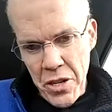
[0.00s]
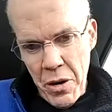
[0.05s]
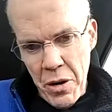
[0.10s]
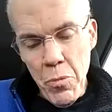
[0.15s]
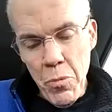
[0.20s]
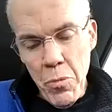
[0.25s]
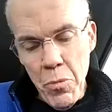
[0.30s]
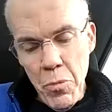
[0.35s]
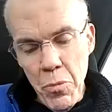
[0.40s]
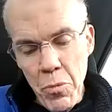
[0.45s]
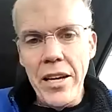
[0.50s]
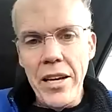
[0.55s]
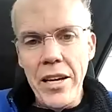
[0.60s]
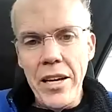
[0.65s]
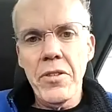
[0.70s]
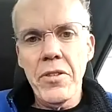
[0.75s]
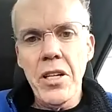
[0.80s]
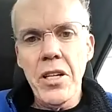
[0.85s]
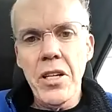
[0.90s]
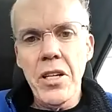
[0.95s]
less of an
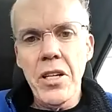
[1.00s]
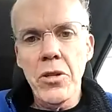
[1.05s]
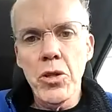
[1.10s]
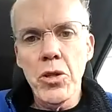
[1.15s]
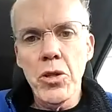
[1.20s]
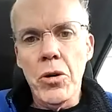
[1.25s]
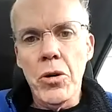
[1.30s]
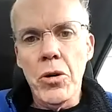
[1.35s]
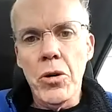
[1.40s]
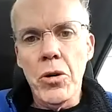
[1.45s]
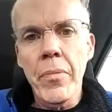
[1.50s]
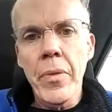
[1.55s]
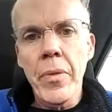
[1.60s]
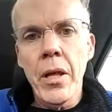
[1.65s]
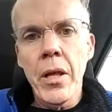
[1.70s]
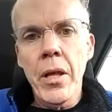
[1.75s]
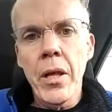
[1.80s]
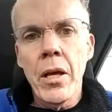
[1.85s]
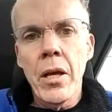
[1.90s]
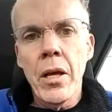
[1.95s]
individual
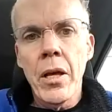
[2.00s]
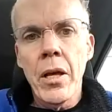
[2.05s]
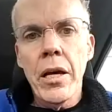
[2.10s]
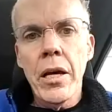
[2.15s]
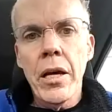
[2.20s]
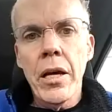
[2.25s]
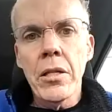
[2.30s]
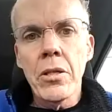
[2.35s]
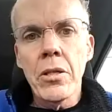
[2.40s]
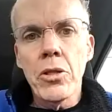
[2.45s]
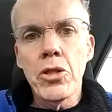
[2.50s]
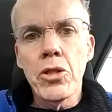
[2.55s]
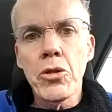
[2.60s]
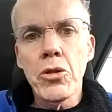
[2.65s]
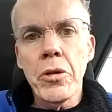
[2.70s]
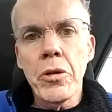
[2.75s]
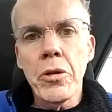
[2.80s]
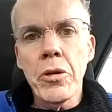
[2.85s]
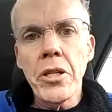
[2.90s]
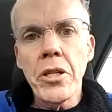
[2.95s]
and
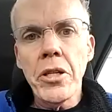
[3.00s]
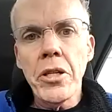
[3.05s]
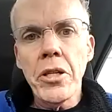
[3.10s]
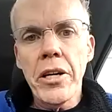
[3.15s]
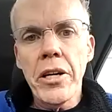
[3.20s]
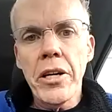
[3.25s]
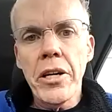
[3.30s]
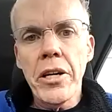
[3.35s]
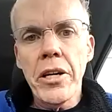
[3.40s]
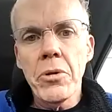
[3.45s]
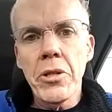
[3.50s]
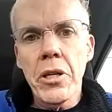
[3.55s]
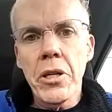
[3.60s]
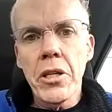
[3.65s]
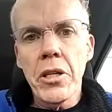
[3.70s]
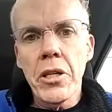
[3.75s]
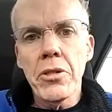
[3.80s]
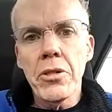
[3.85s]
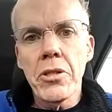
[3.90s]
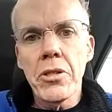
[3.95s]
join together with
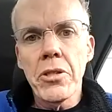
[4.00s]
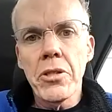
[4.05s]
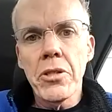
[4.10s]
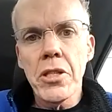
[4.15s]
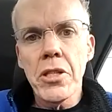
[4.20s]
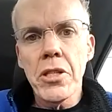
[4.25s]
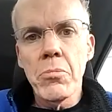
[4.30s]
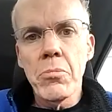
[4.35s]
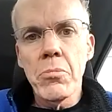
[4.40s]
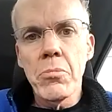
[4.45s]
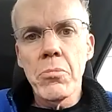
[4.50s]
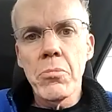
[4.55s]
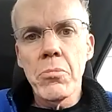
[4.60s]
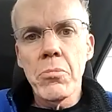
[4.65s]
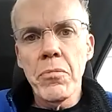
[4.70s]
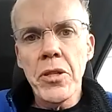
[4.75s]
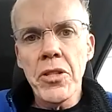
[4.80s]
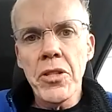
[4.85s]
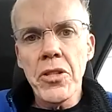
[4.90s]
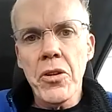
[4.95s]
others in
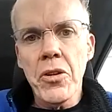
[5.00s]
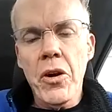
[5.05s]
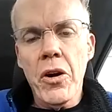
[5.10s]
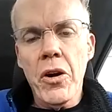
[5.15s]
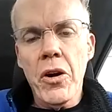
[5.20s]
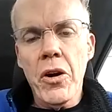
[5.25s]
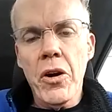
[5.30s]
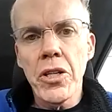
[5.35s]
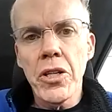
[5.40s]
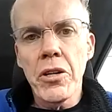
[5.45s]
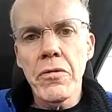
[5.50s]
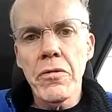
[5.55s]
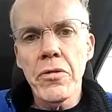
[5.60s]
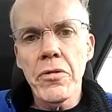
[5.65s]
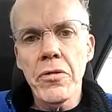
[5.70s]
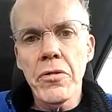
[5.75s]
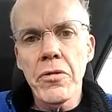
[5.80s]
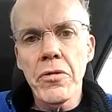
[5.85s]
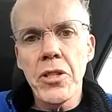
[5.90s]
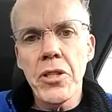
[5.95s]
movements large enough to
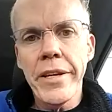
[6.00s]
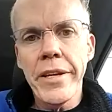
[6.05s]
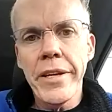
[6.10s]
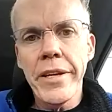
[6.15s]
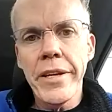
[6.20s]
get